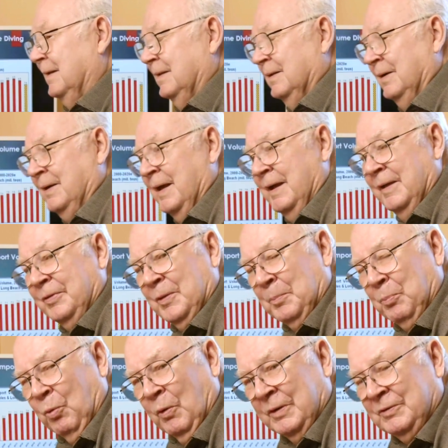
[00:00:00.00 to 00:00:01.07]
looking at the
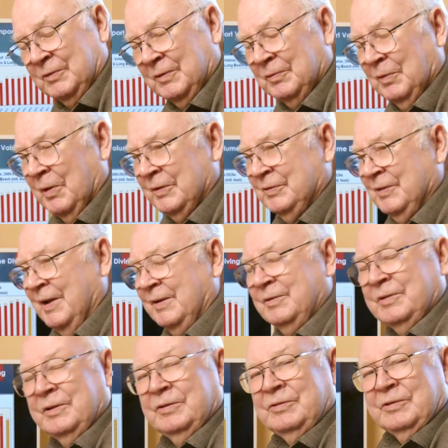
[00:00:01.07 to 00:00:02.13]
ports of Los
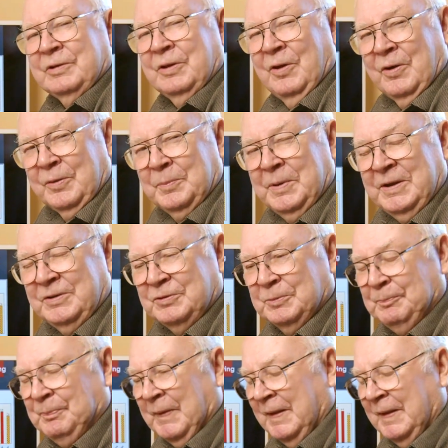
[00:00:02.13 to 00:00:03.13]
Angeles and Long Beach.